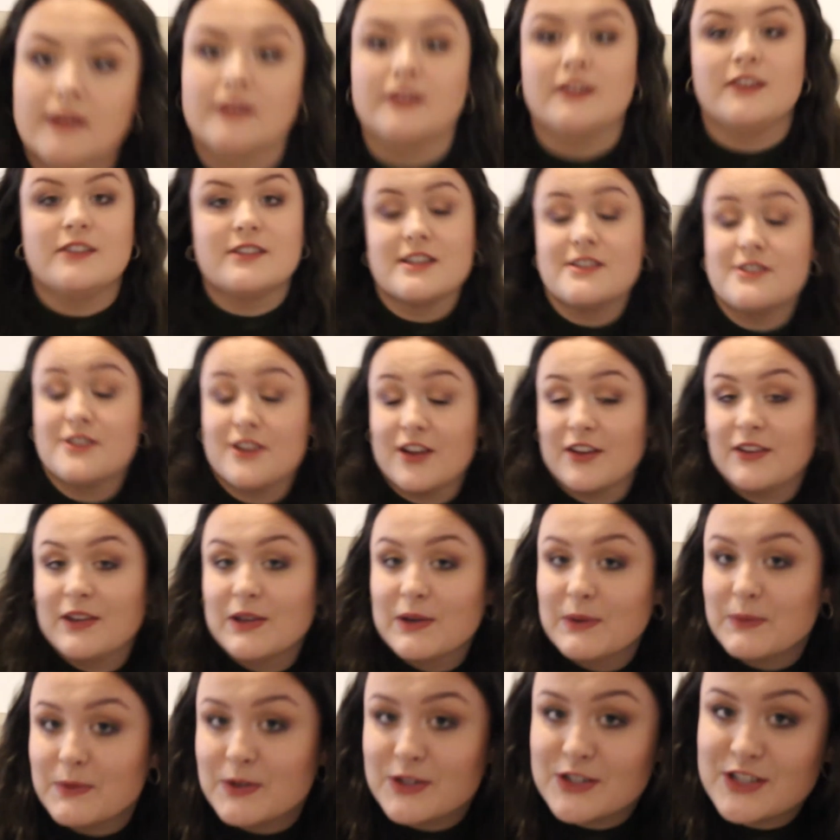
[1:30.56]
You didn't know
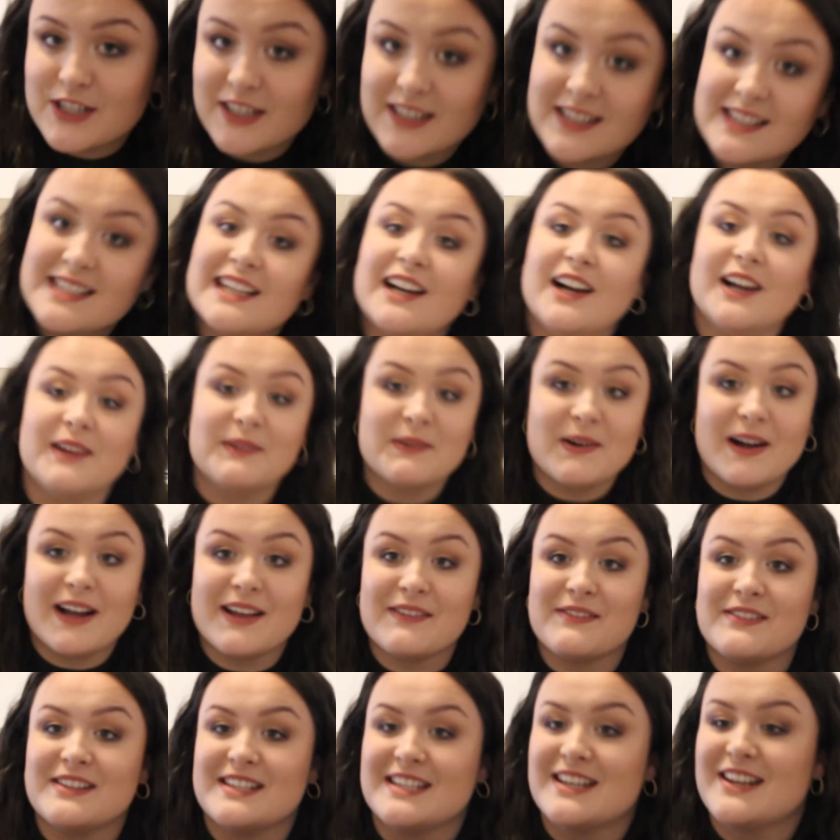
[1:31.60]
you were watching a
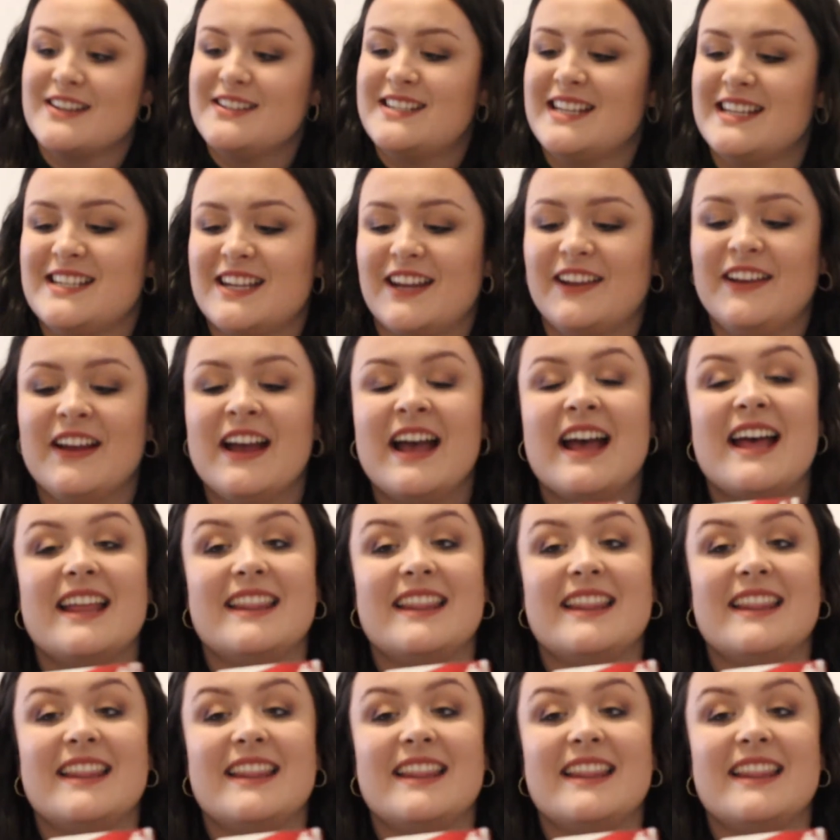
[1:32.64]
DIY video, did you?